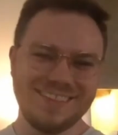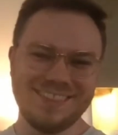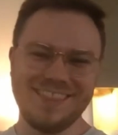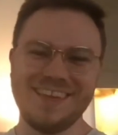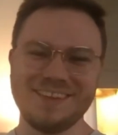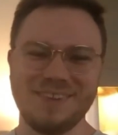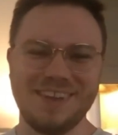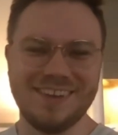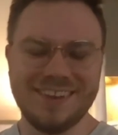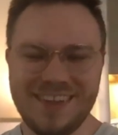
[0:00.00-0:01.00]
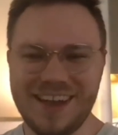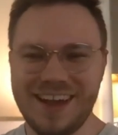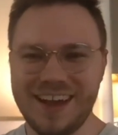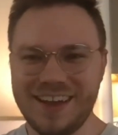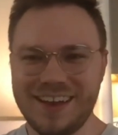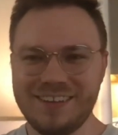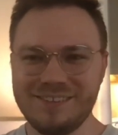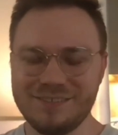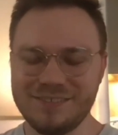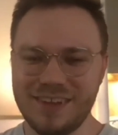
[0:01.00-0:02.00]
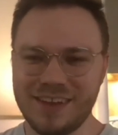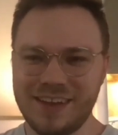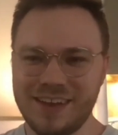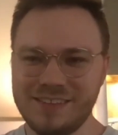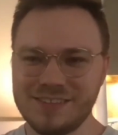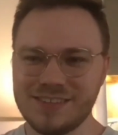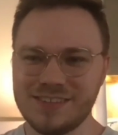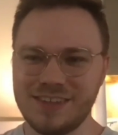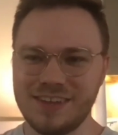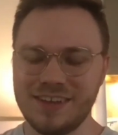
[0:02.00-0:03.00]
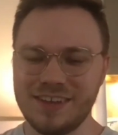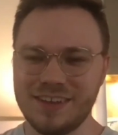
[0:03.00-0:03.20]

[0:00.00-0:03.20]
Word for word: Thanks, man. Yeah, I kind of, I kind of just, uh,